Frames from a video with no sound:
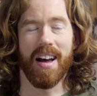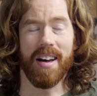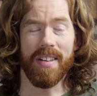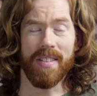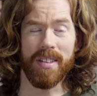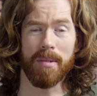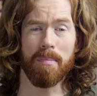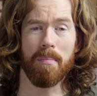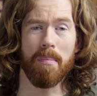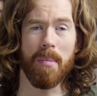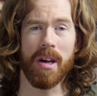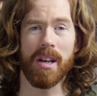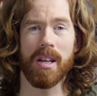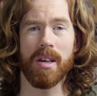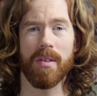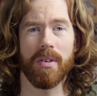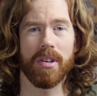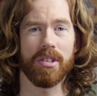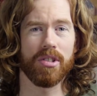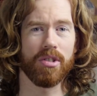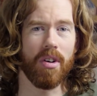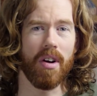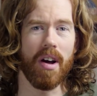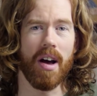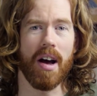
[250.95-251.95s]
I think many of
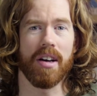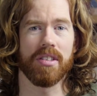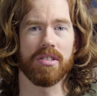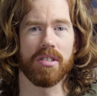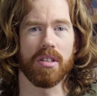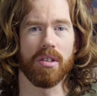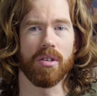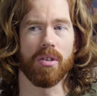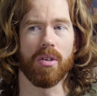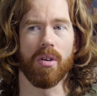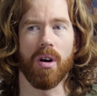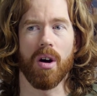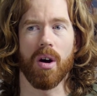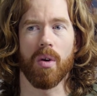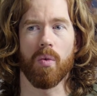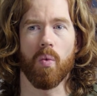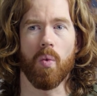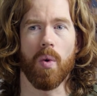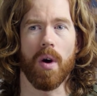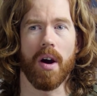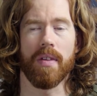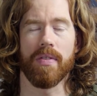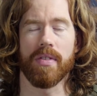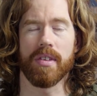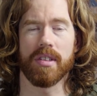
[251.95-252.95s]
us are asking God
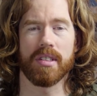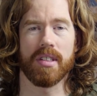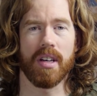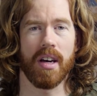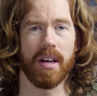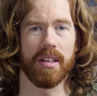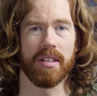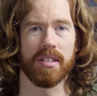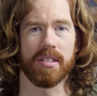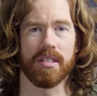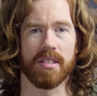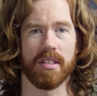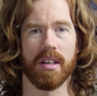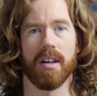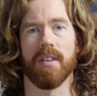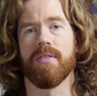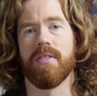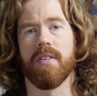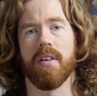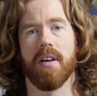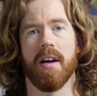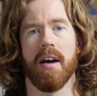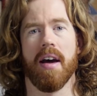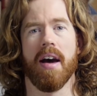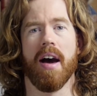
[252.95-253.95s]
why this kind of stuff
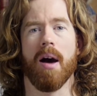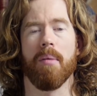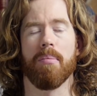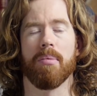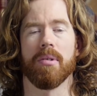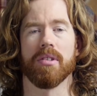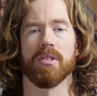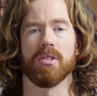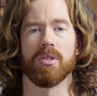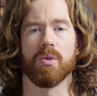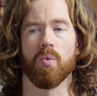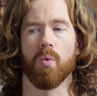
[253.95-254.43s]
happens.